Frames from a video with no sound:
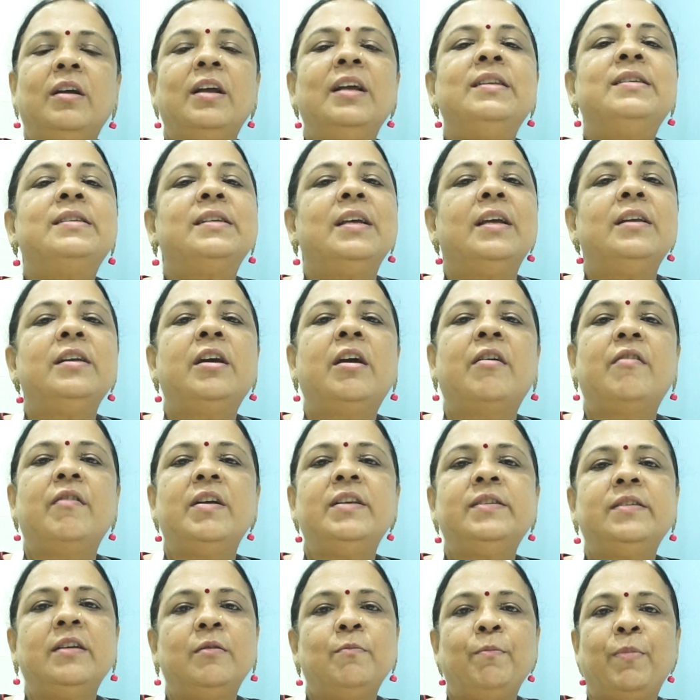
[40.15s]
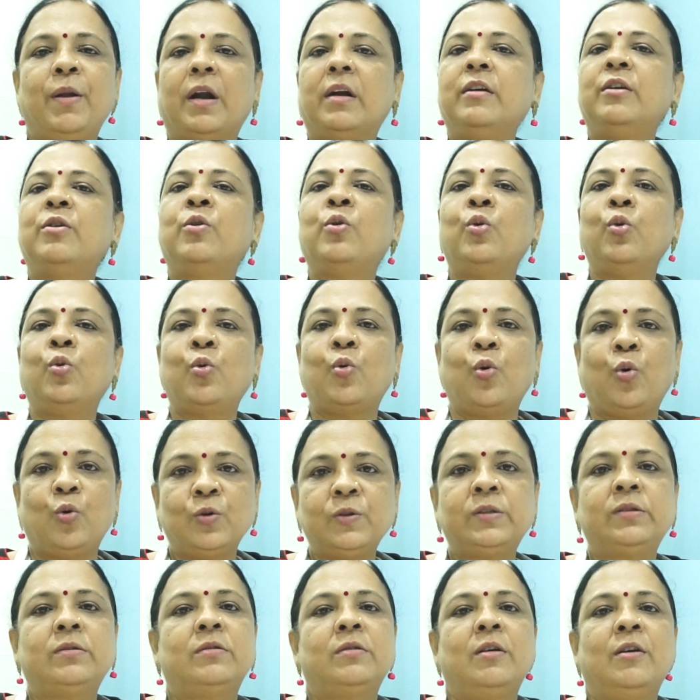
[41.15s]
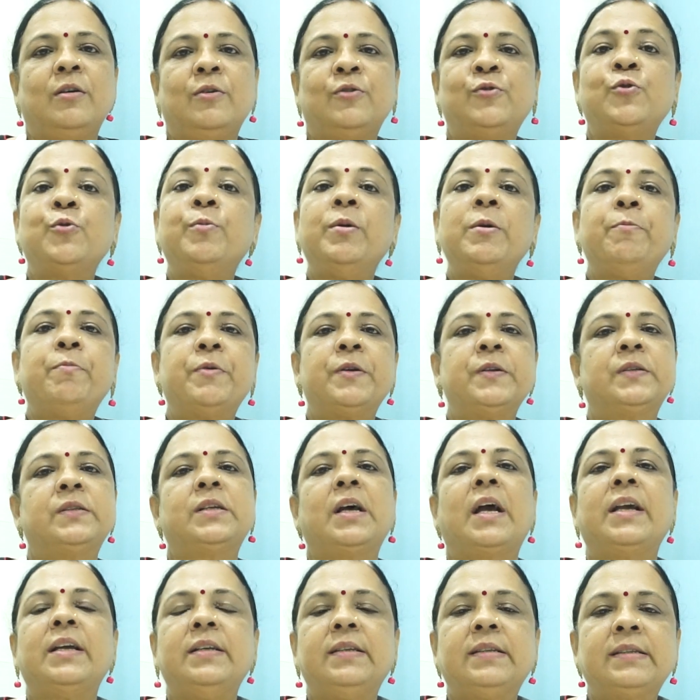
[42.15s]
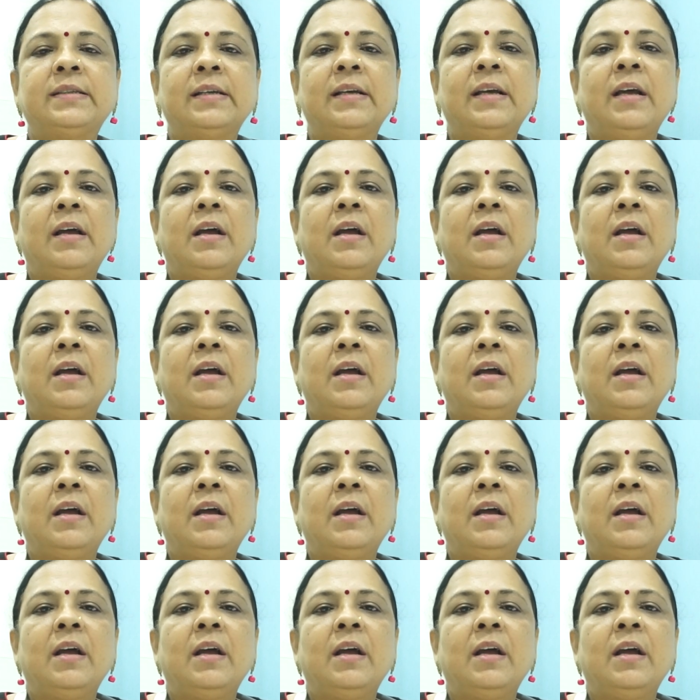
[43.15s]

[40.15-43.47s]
it's increase in blood glucose to be precise.